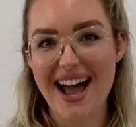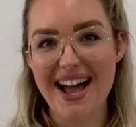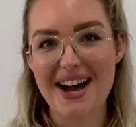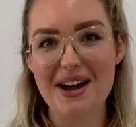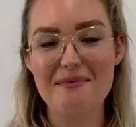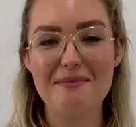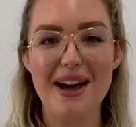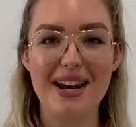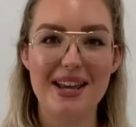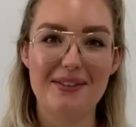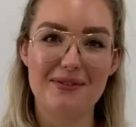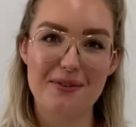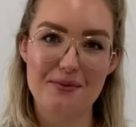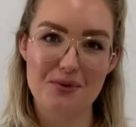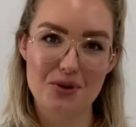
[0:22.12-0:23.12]
I'm
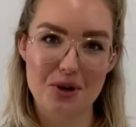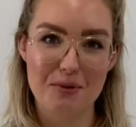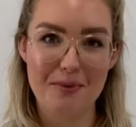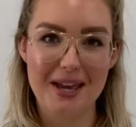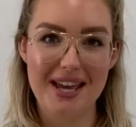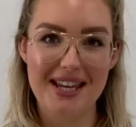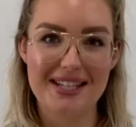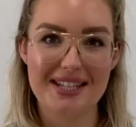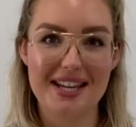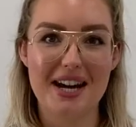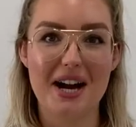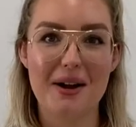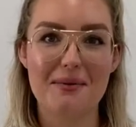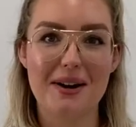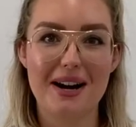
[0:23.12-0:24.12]
Maddie from Drippy
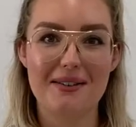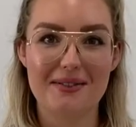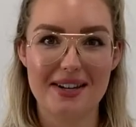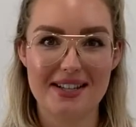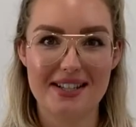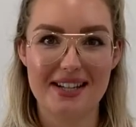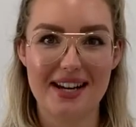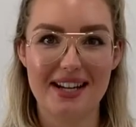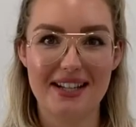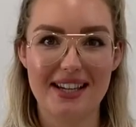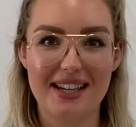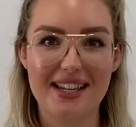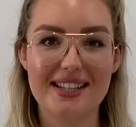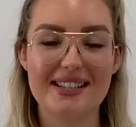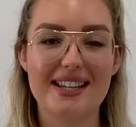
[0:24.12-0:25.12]
DIY Resin Art
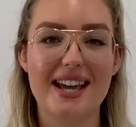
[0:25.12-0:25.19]
Kits,